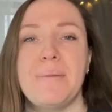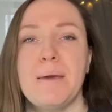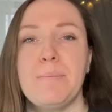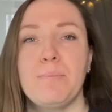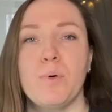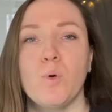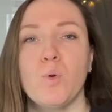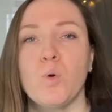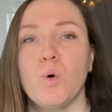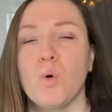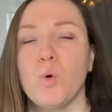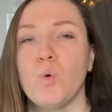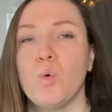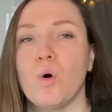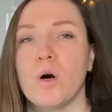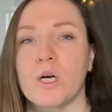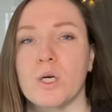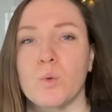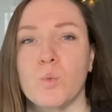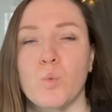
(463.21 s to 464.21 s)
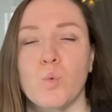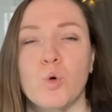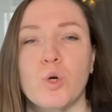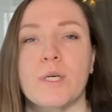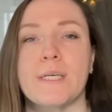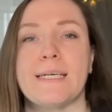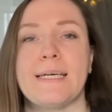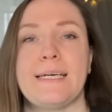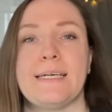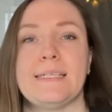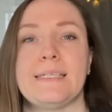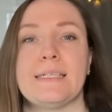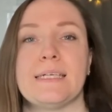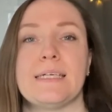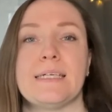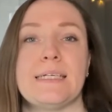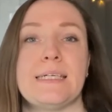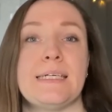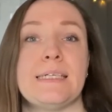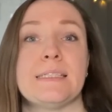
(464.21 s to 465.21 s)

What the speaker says: people who are working